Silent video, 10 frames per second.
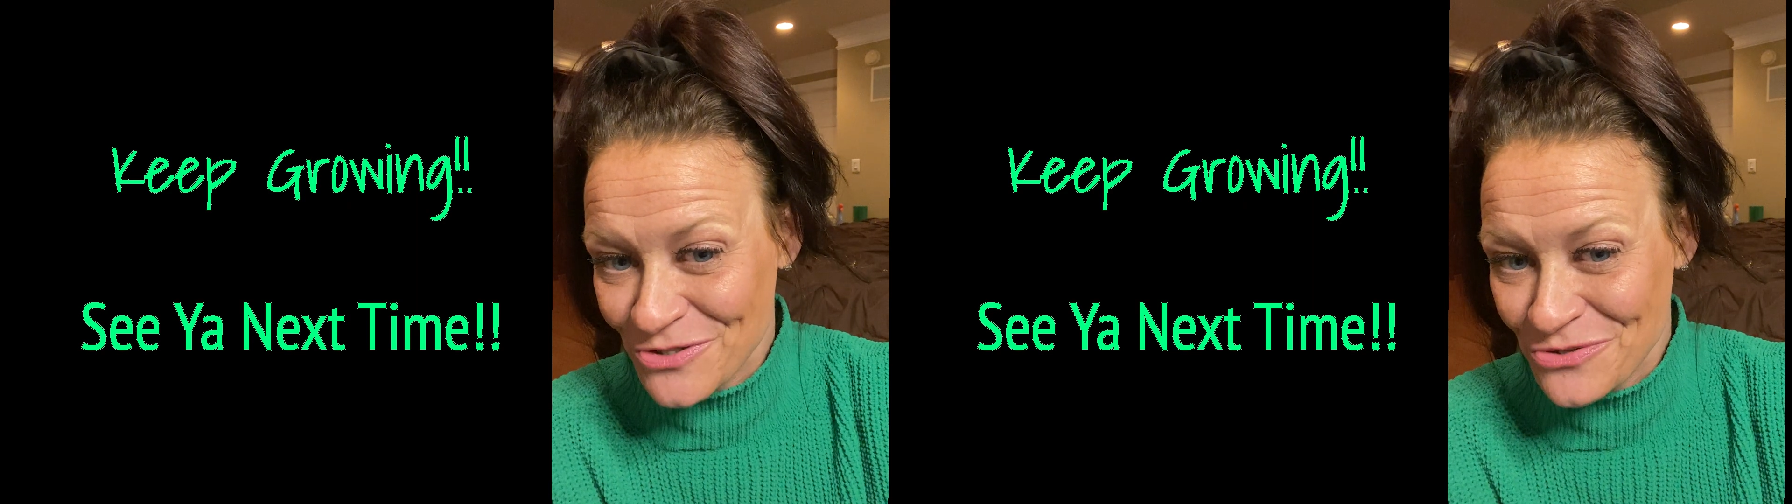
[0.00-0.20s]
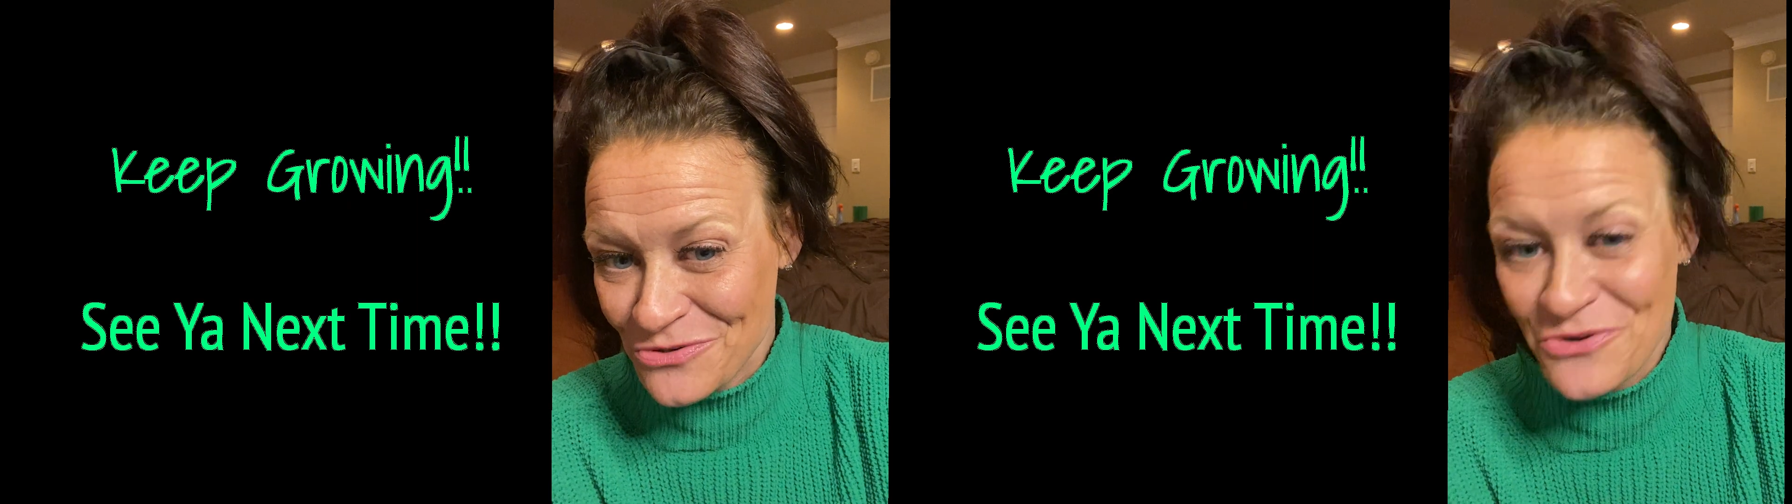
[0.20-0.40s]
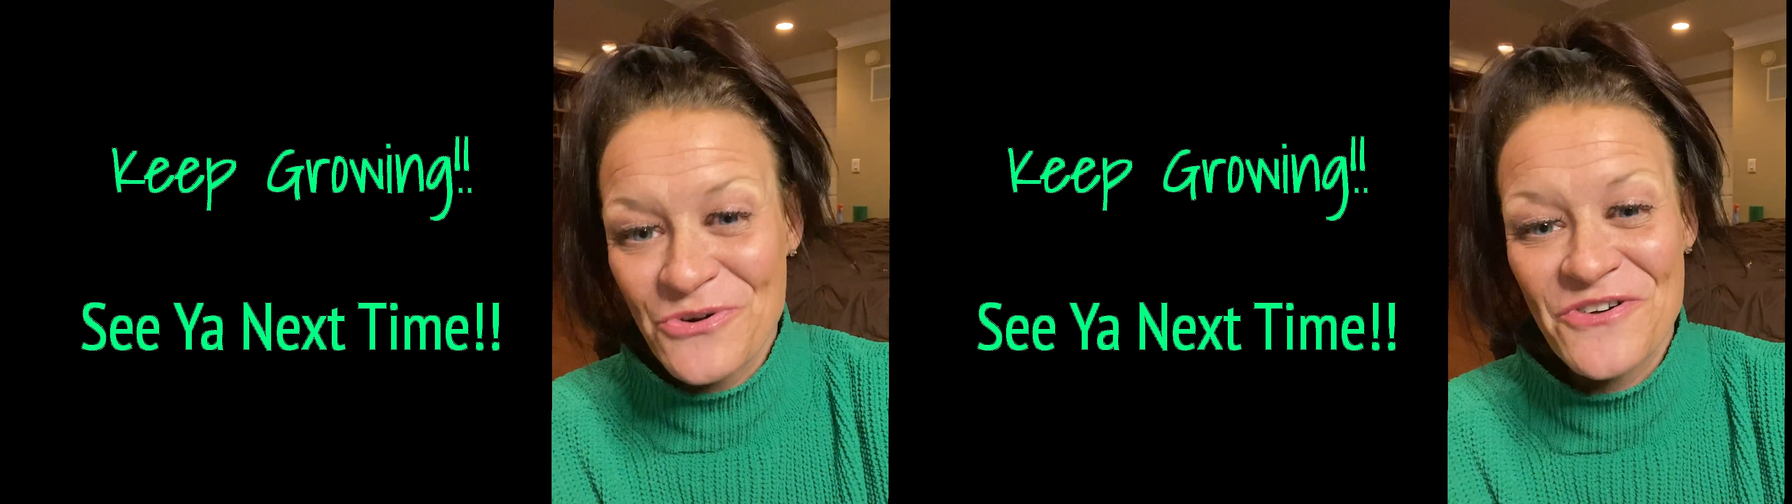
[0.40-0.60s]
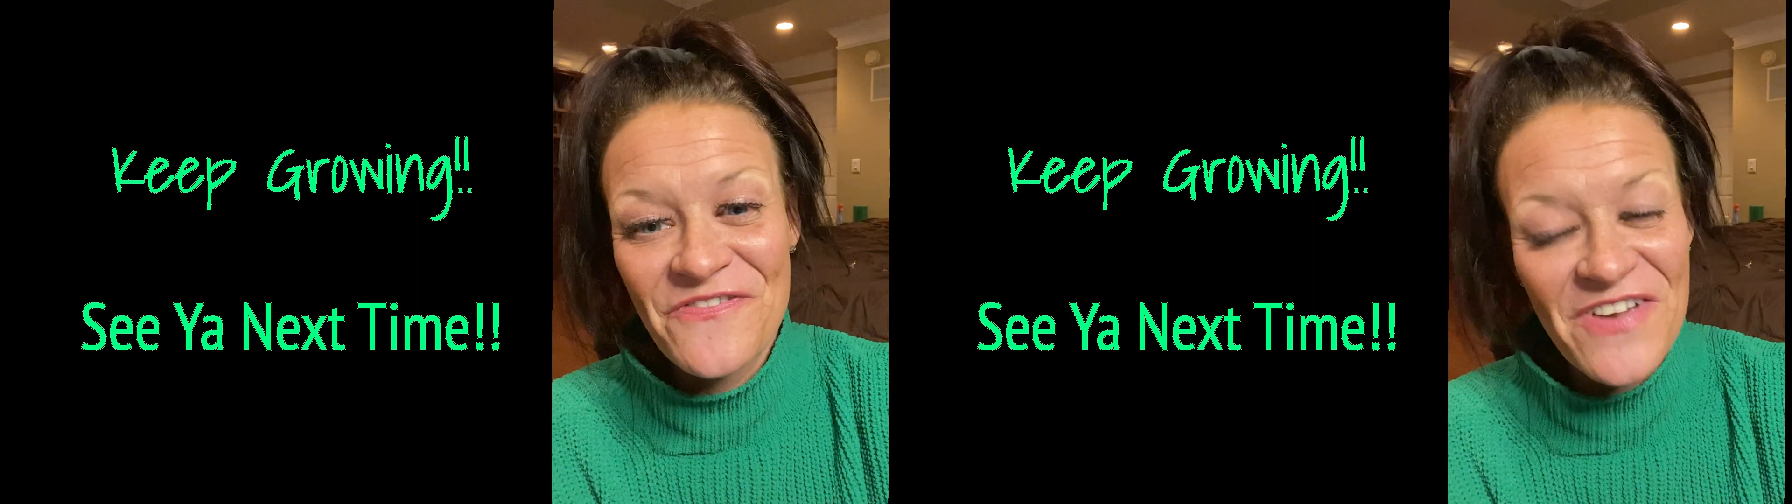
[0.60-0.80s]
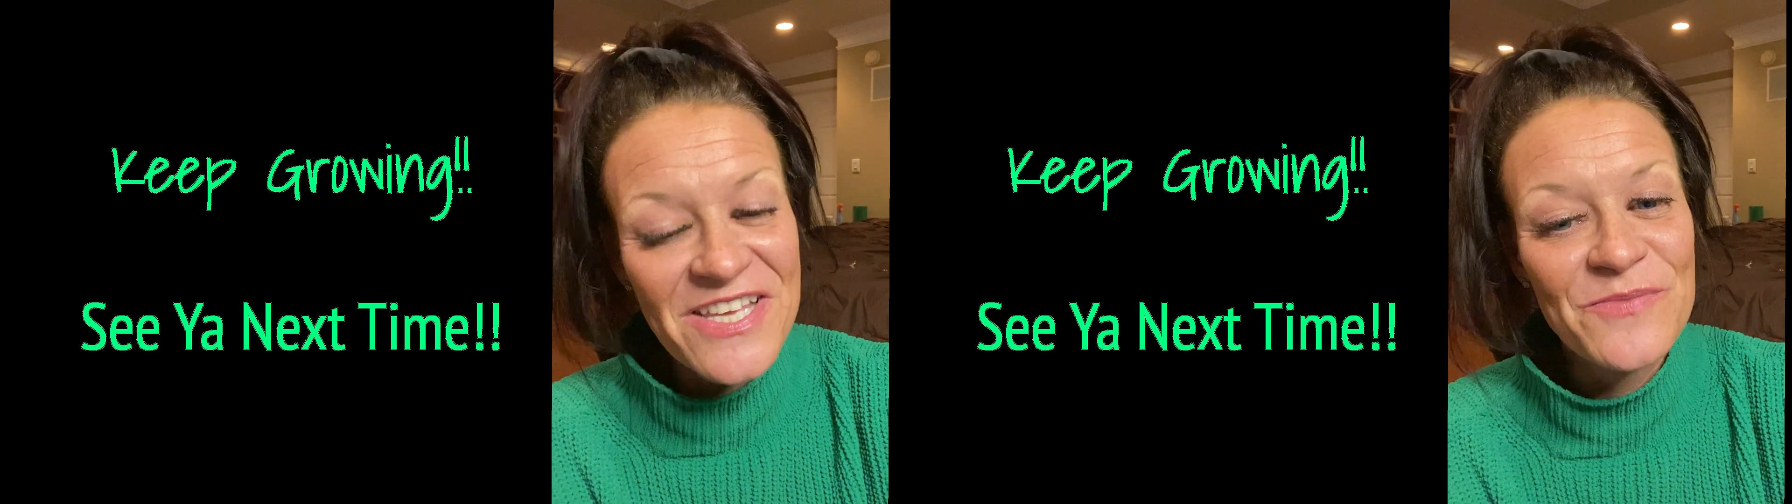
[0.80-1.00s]
to your
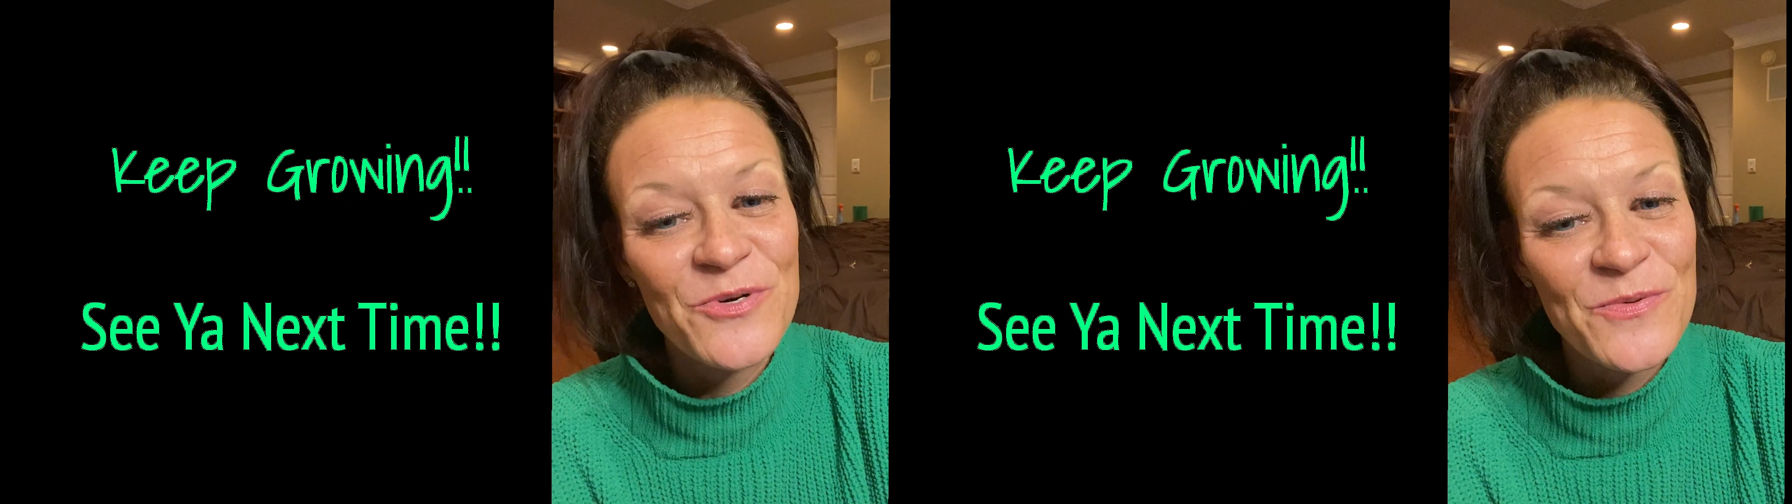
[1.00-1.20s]
Facebook